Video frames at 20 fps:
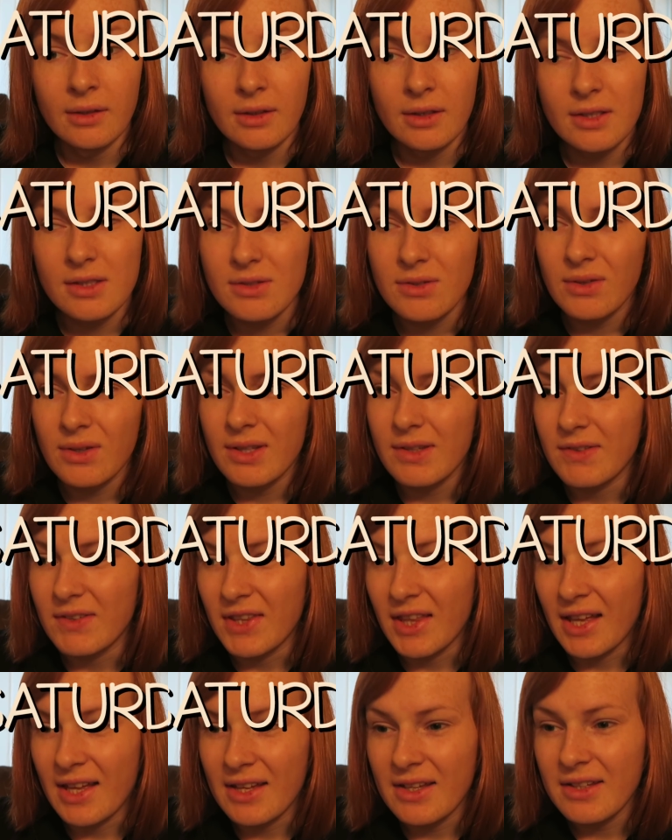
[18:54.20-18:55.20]
It's not even
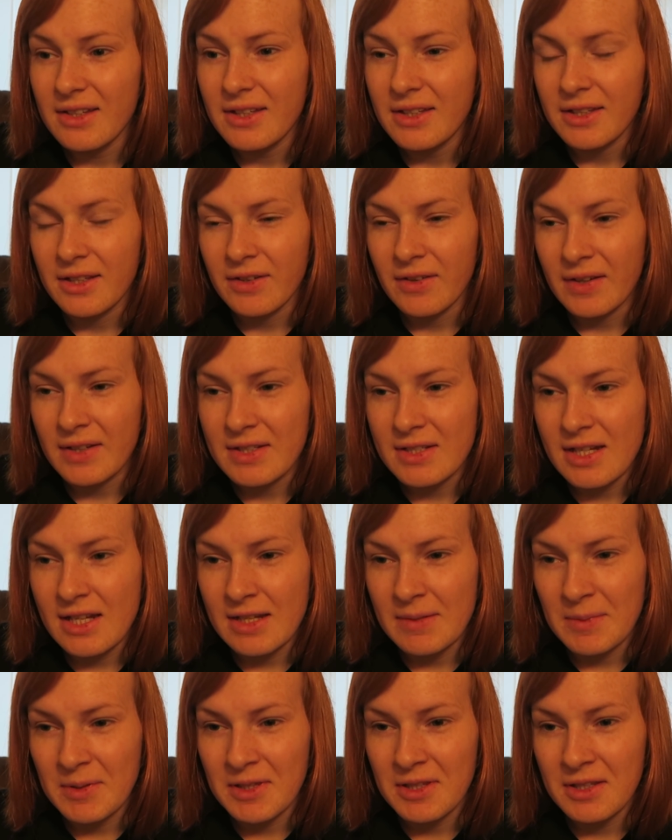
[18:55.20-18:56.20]
that early in the grand
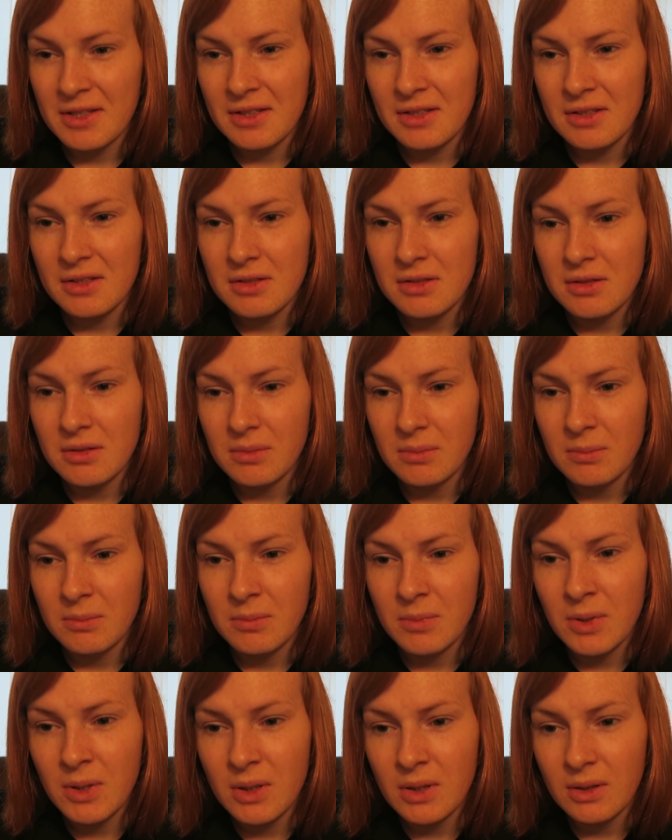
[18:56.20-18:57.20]
scheme of things,
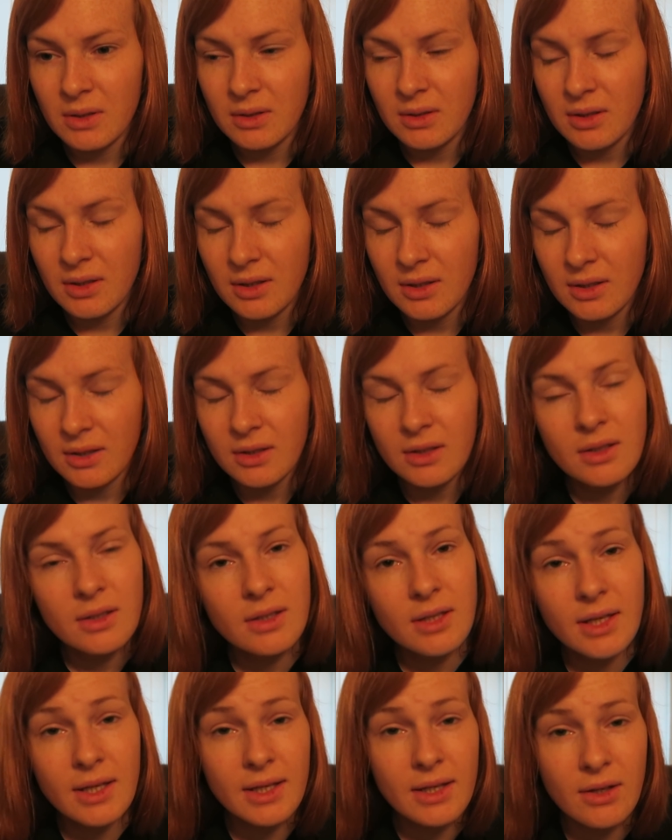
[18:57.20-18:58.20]
but
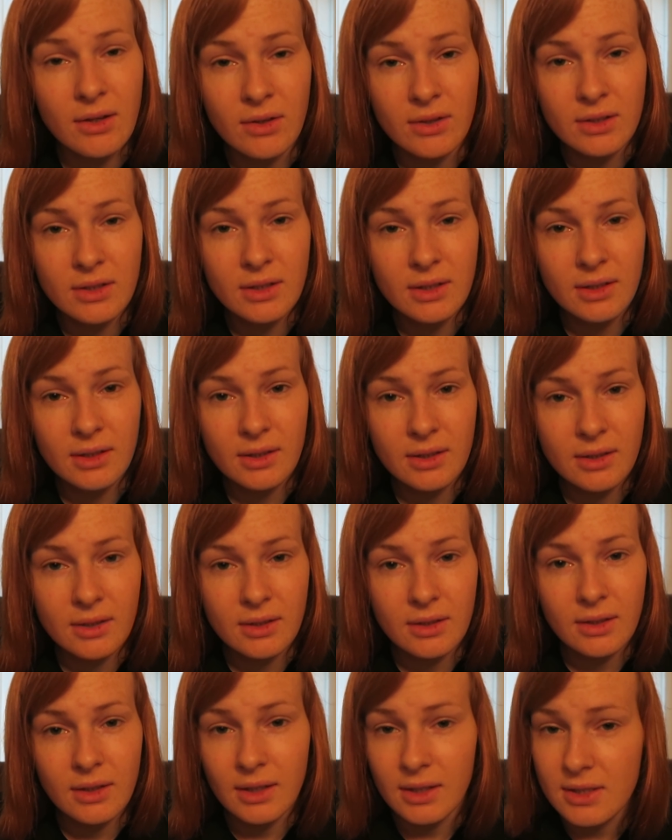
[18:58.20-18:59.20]
dear God,
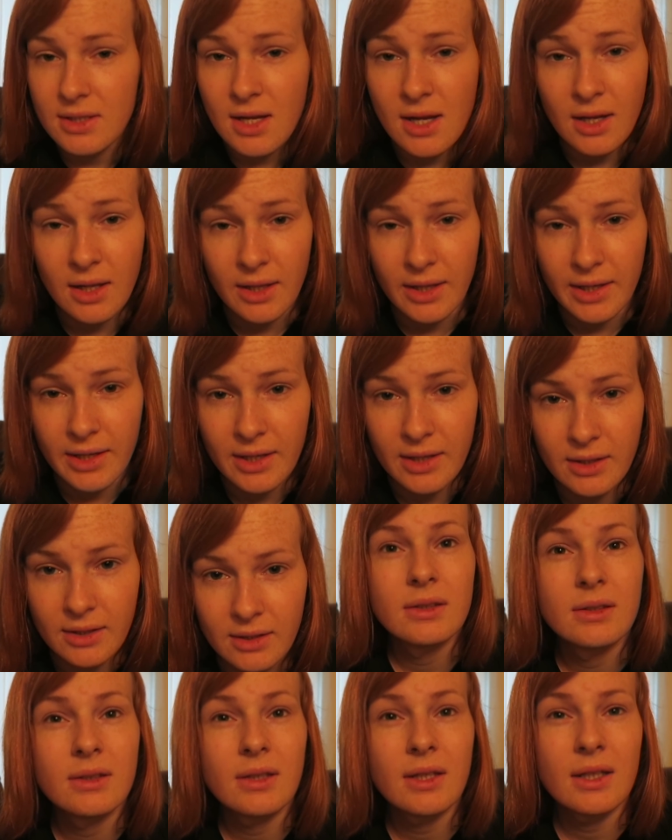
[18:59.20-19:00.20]
it's early.
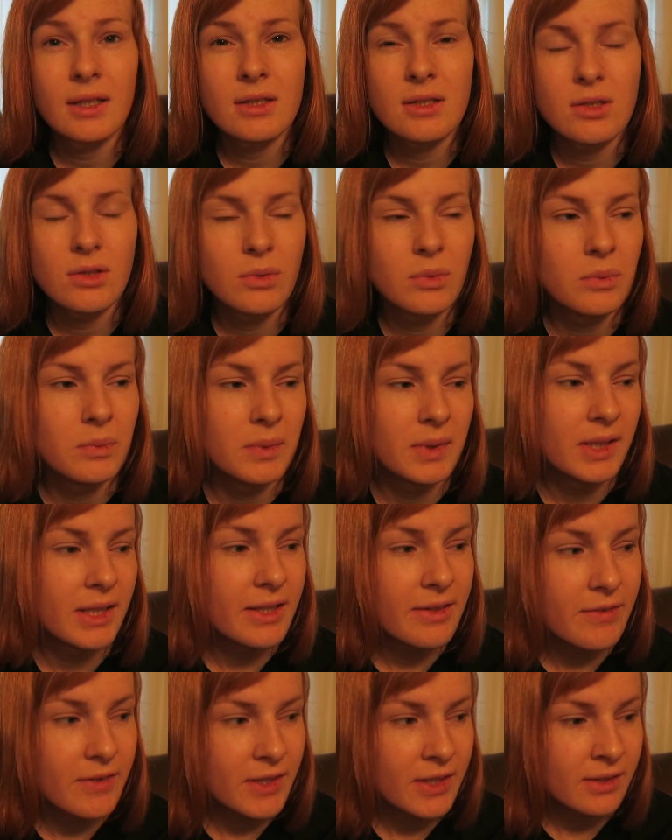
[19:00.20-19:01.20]
Yes, so we're
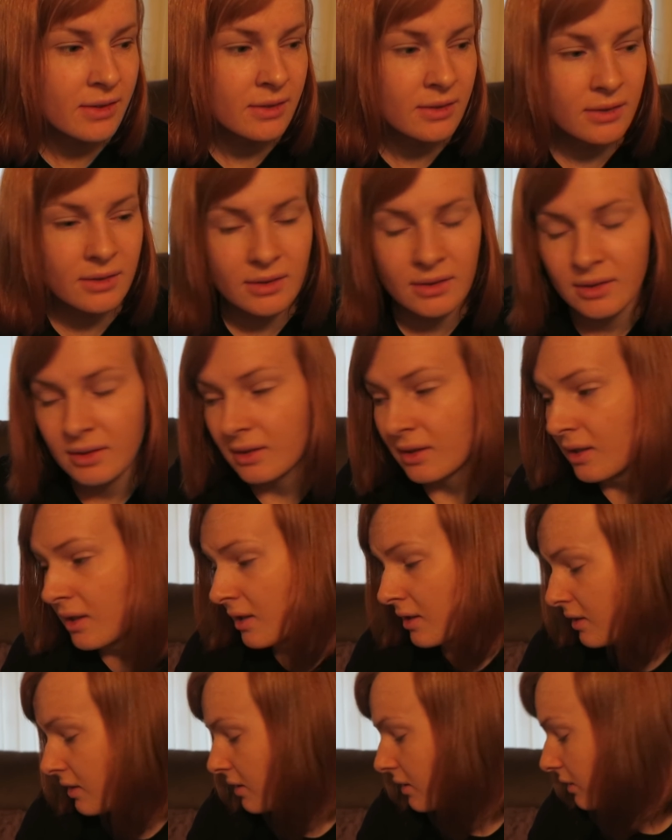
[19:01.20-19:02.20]
leaving
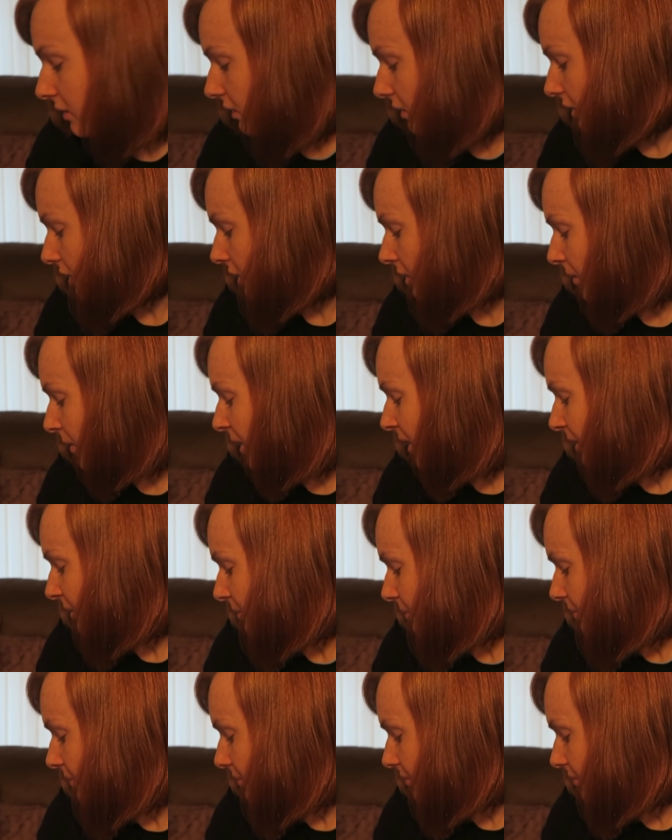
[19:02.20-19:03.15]
in a minute